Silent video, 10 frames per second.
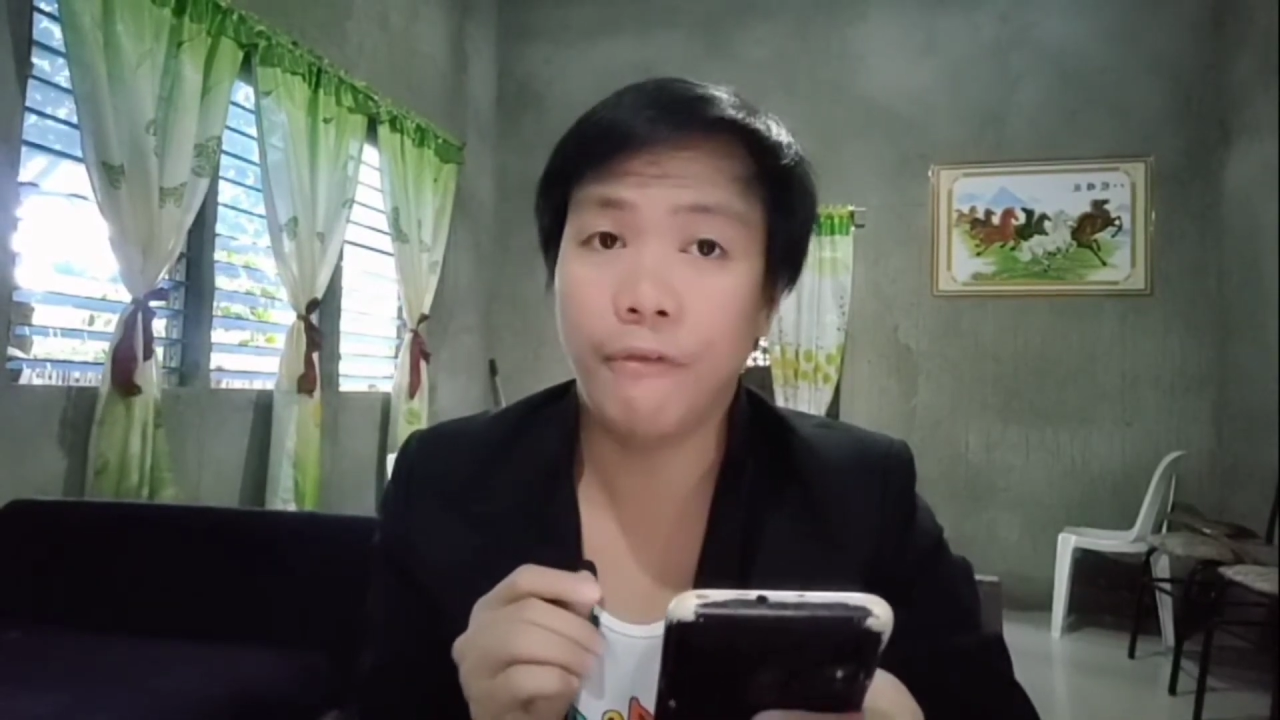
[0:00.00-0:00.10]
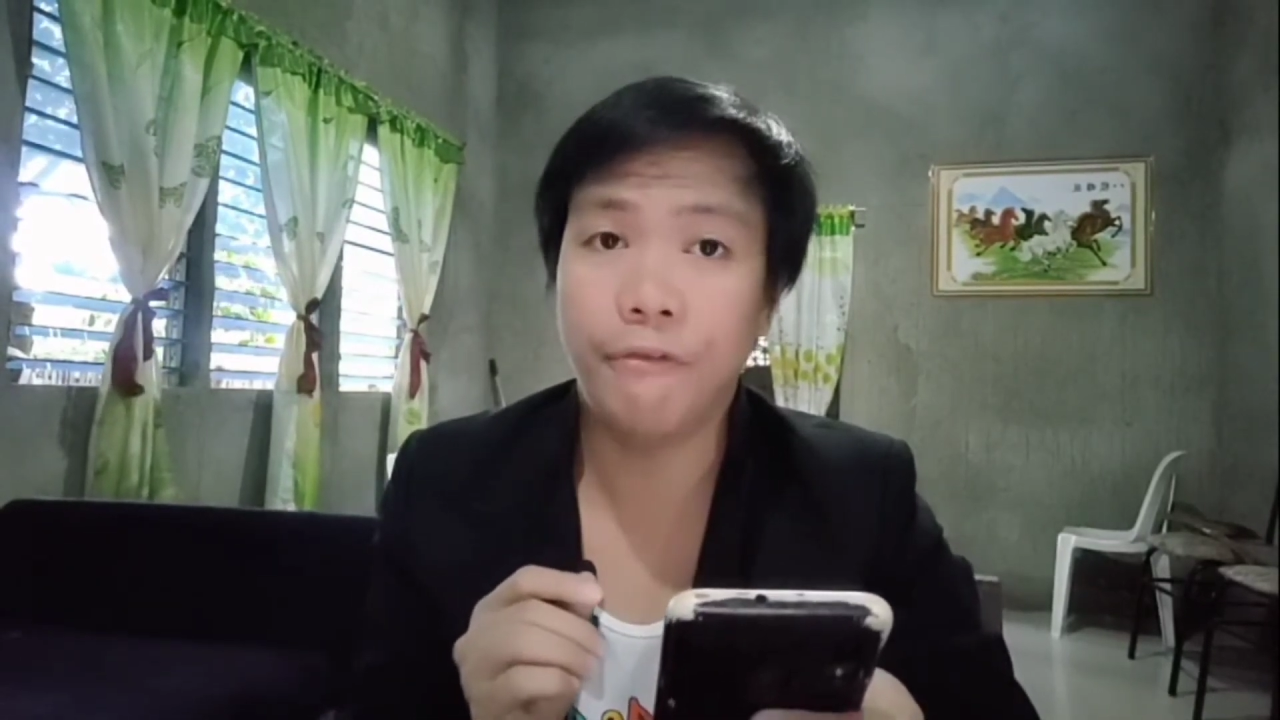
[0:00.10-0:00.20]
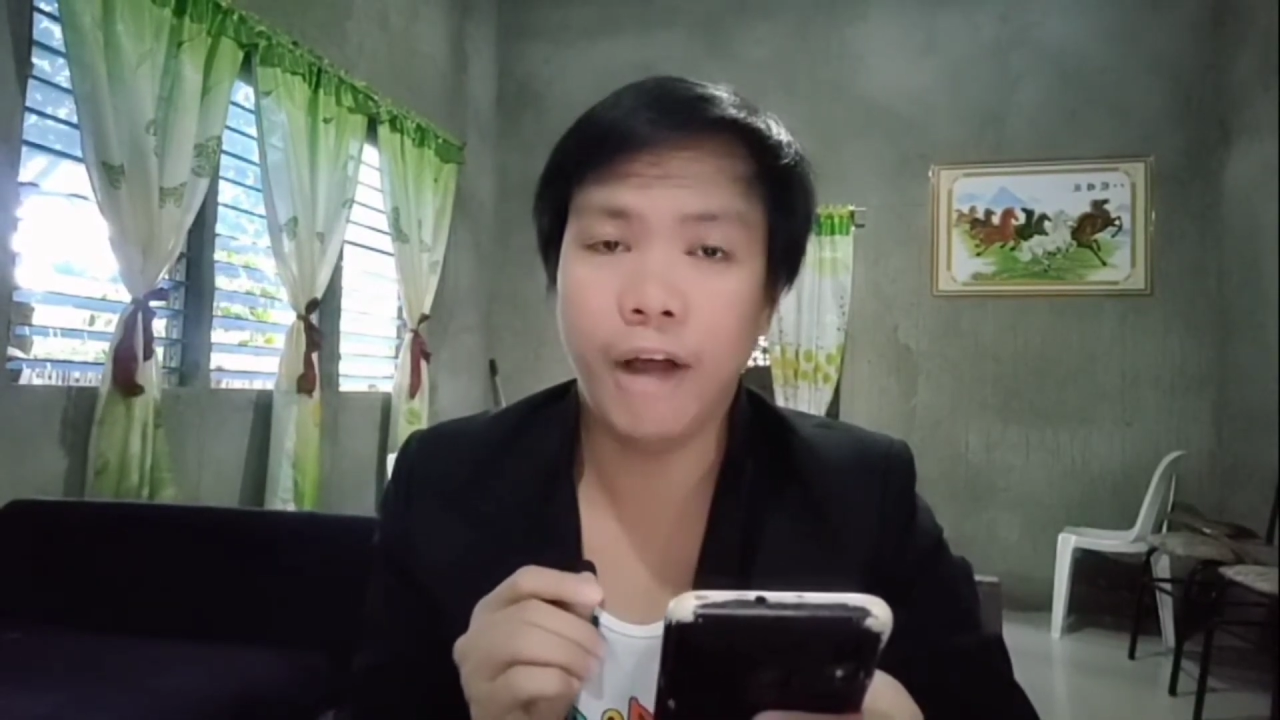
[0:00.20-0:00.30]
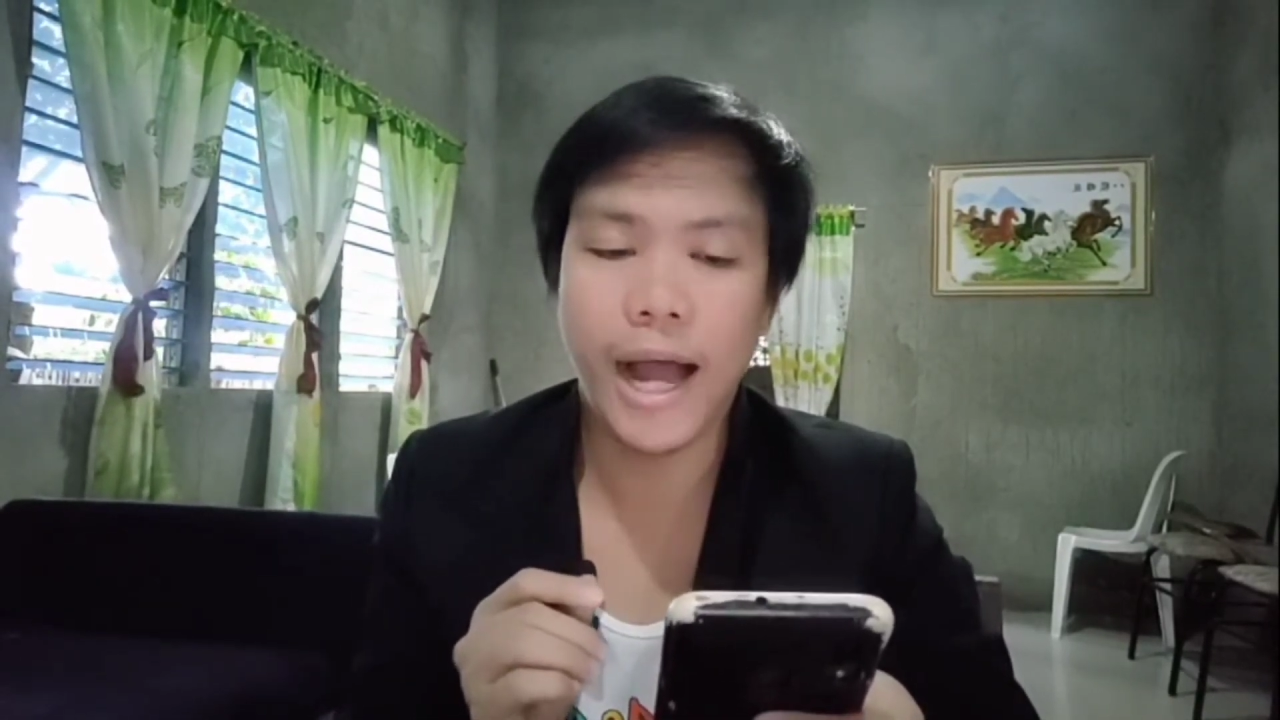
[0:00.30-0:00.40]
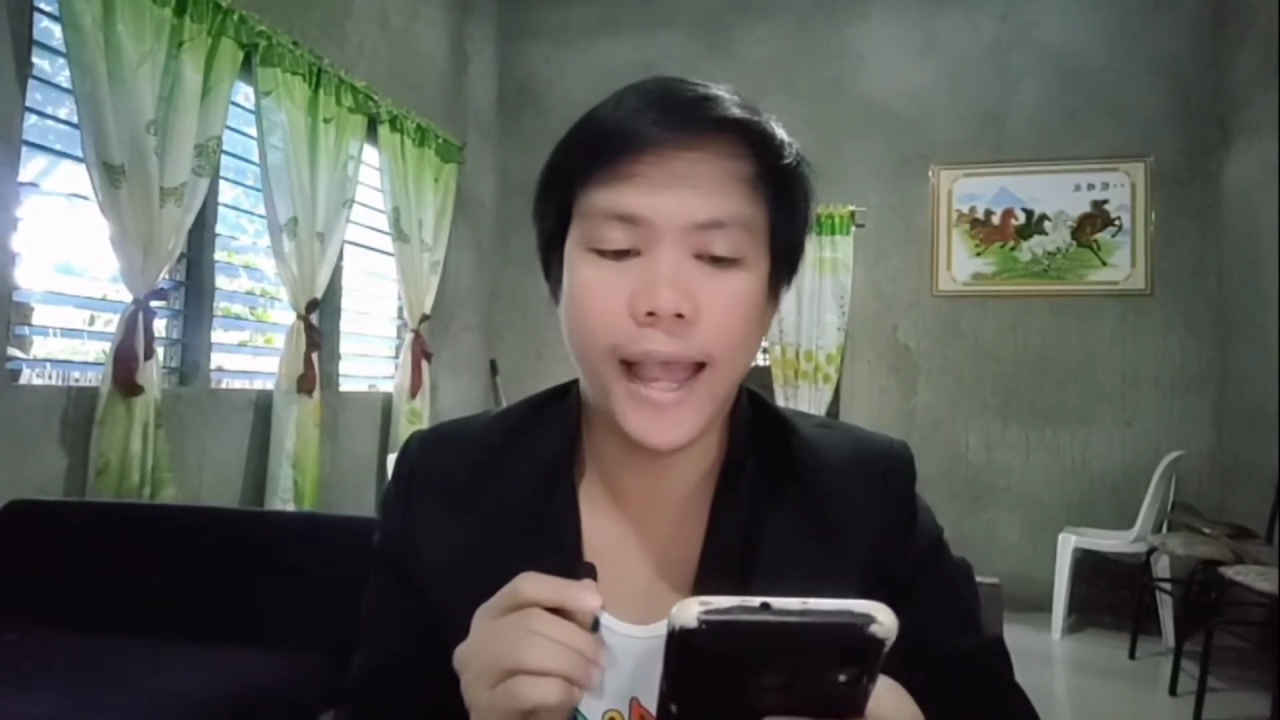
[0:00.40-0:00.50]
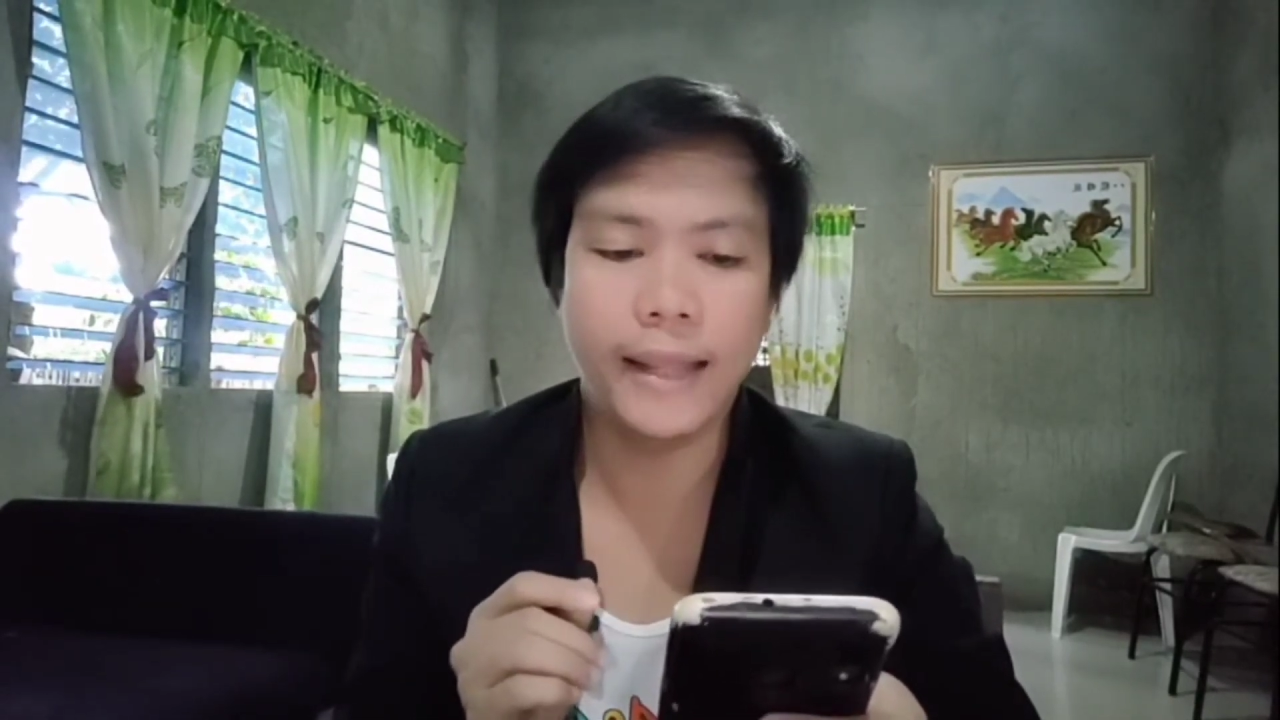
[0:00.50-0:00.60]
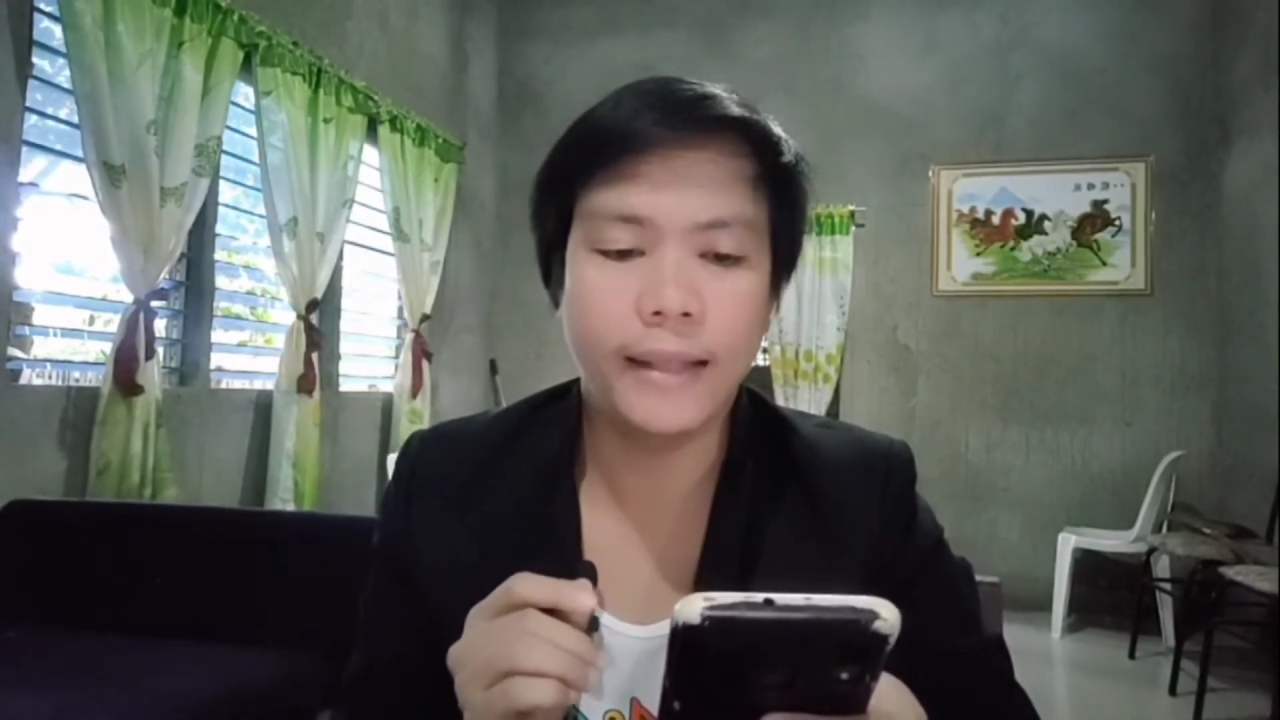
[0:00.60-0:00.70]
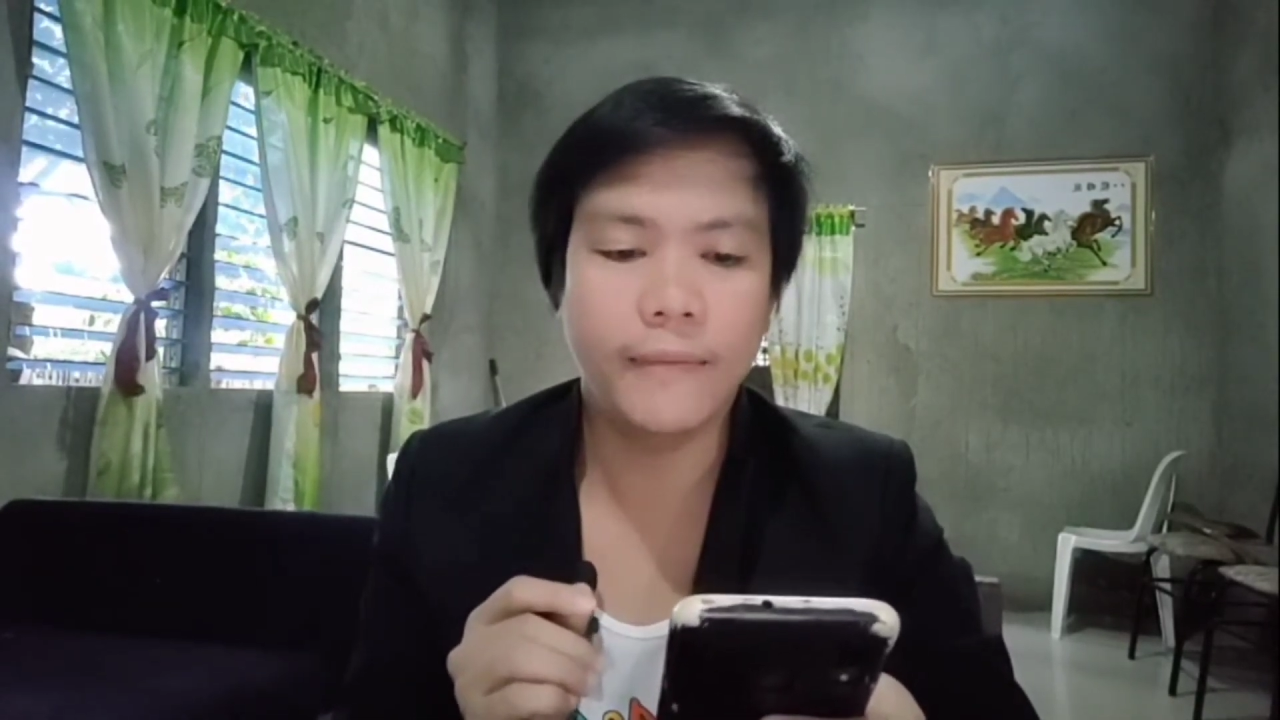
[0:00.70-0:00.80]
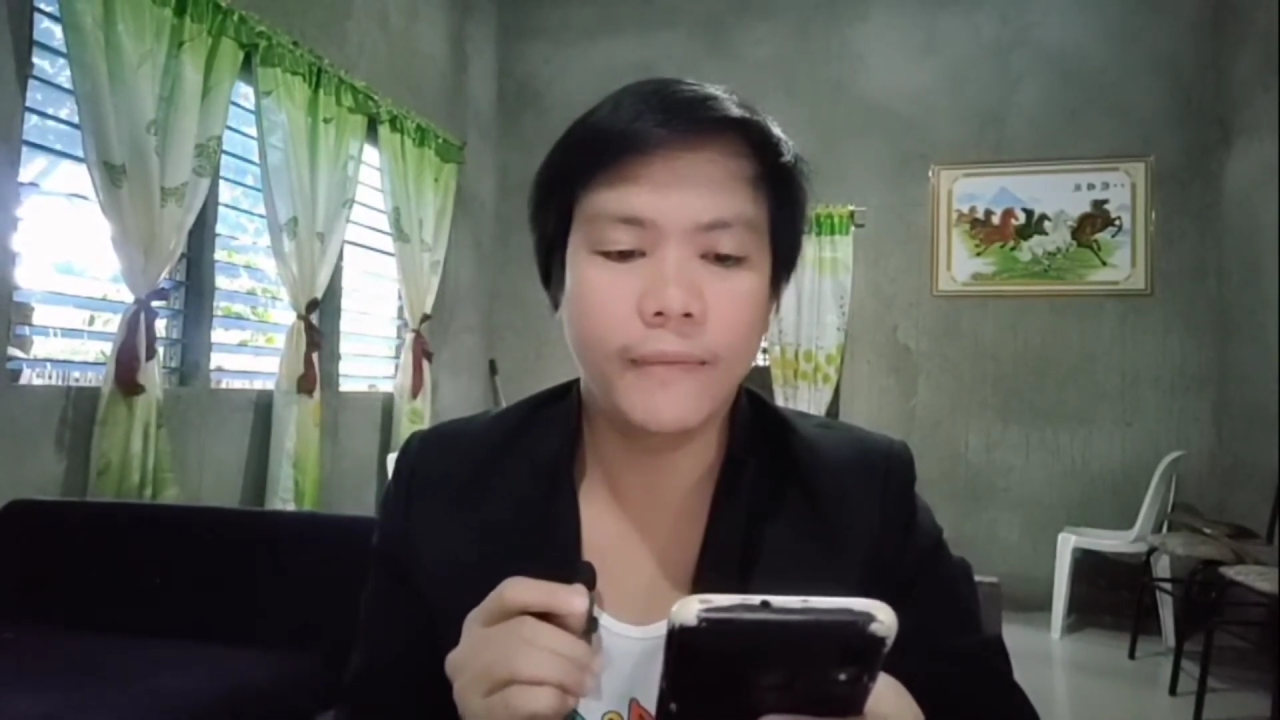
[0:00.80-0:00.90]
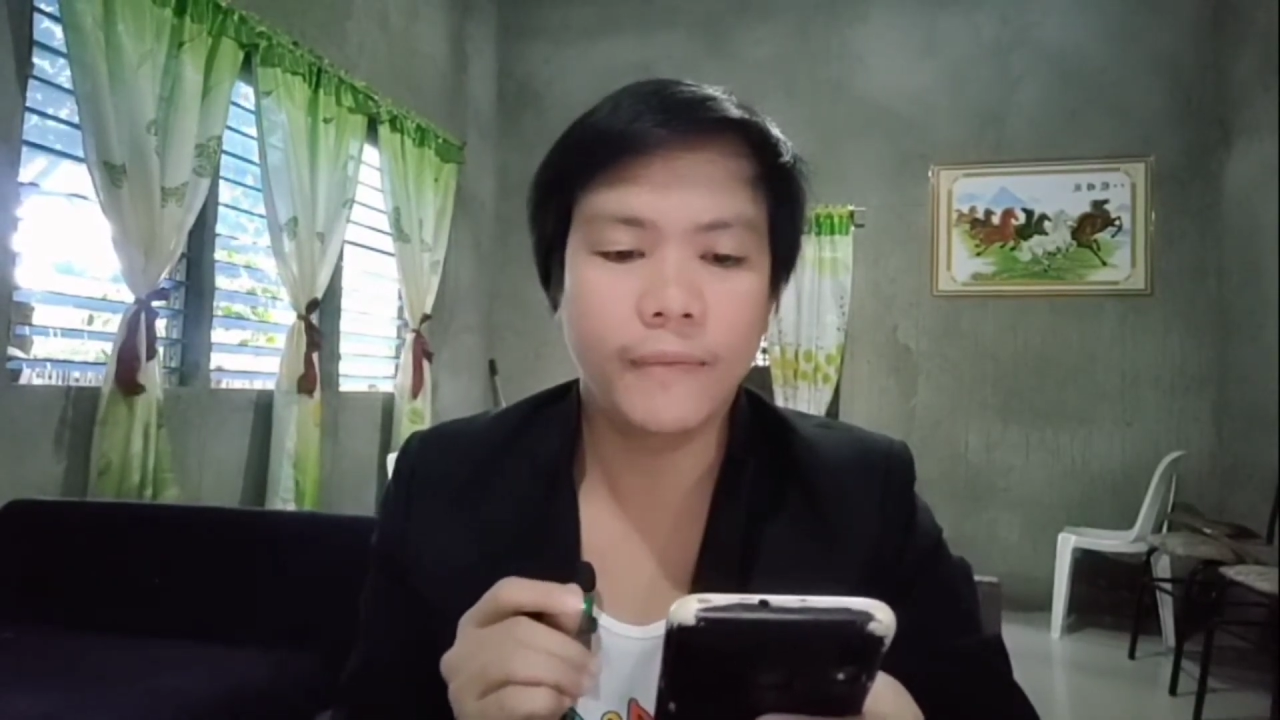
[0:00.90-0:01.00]
have
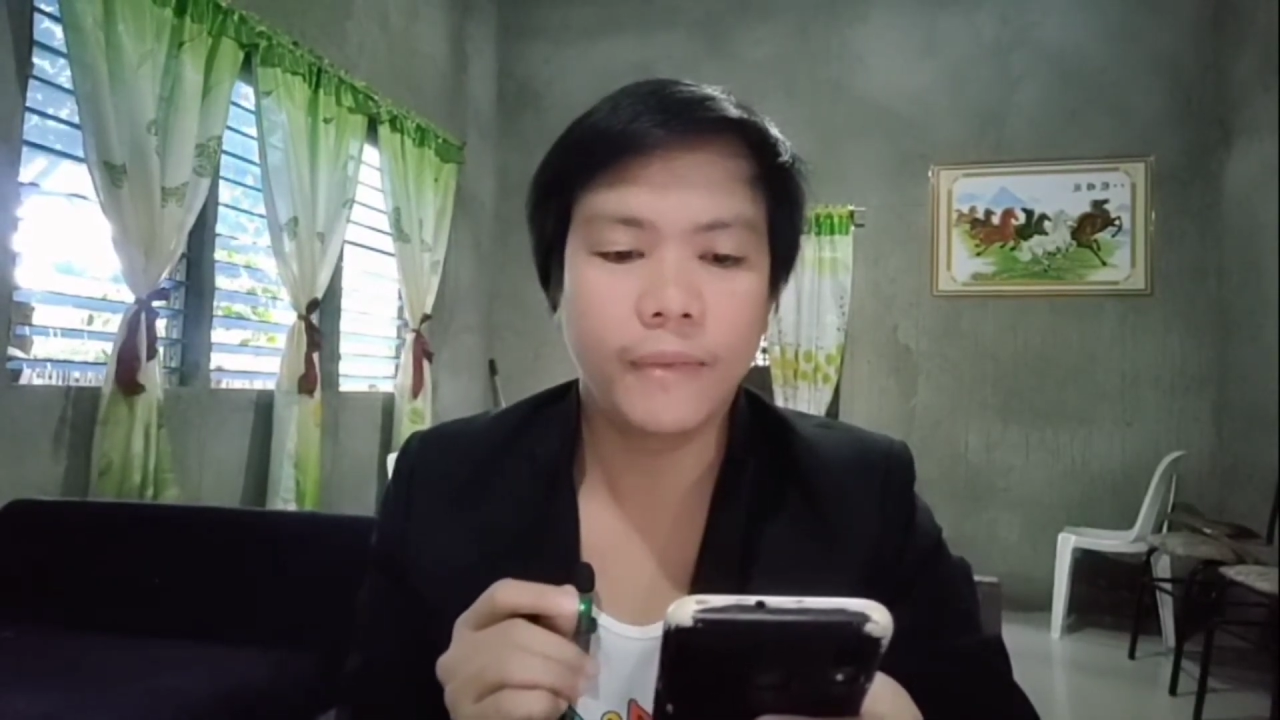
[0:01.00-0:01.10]
fun,